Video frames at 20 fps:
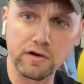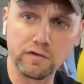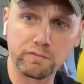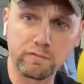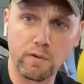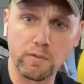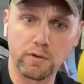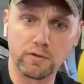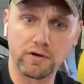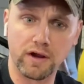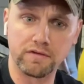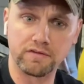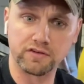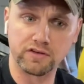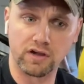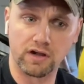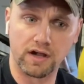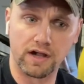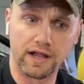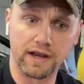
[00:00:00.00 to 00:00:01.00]
four-wheel drive is
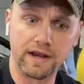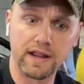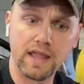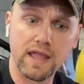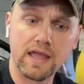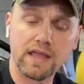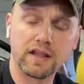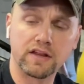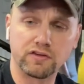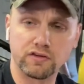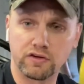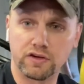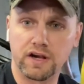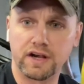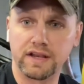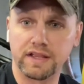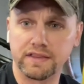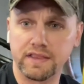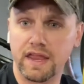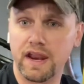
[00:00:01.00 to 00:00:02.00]
on, because you're going
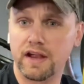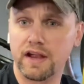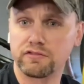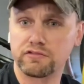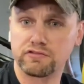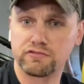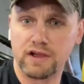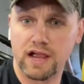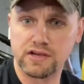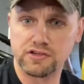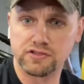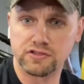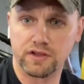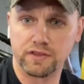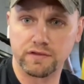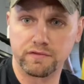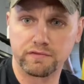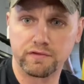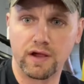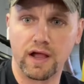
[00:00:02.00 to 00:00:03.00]
to need that extra traction
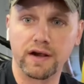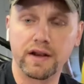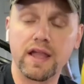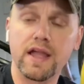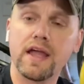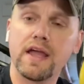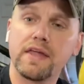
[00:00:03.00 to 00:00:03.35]
on the front.